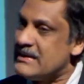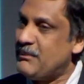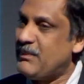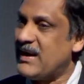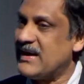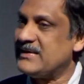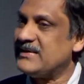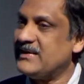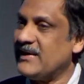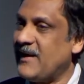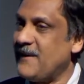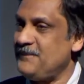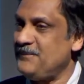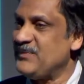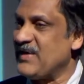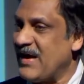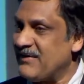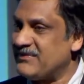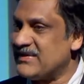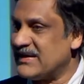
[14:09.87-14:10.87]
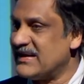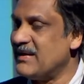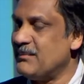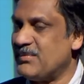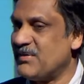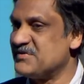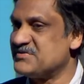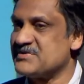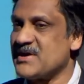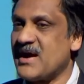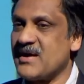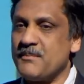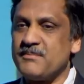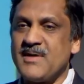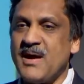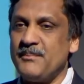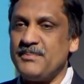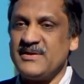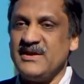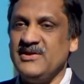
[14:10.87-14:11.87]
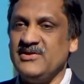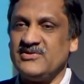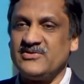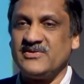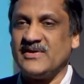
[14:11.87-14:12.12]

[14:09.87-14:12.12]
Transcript: I've done a number of startup companies.